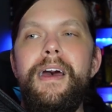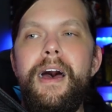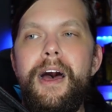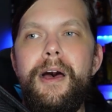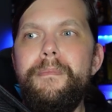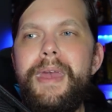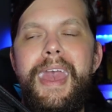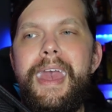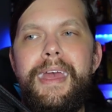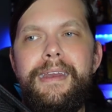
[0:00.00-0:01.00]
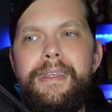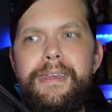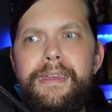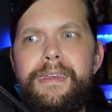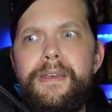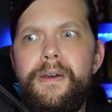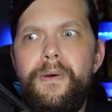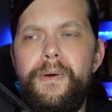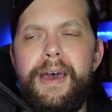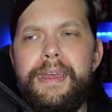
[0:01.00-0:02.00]
Um, and you
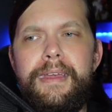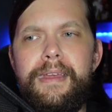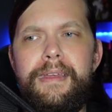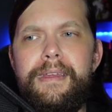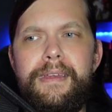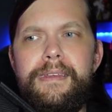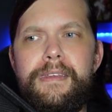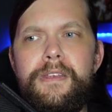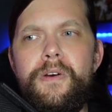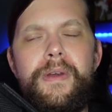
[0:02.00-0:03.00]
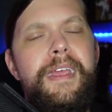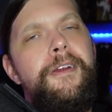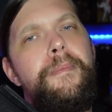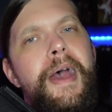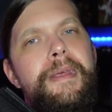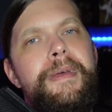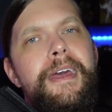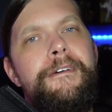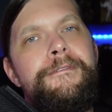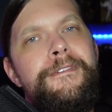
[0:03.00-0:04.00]
know, I you don't hear about him
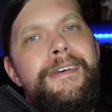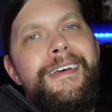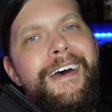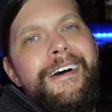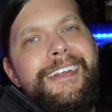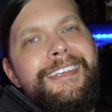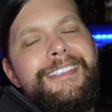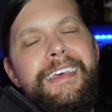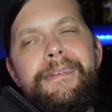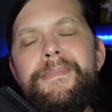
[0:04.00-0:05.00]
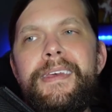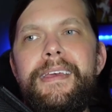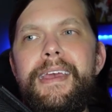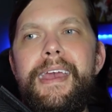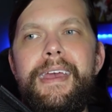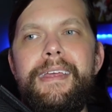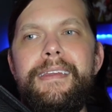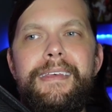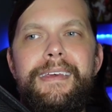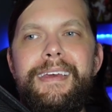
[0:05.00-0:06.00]
enough, uh, honestly,
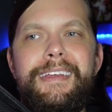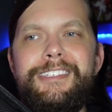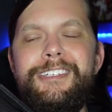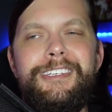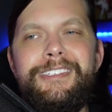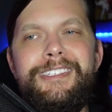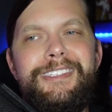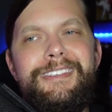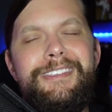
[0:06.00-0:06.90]
and it's just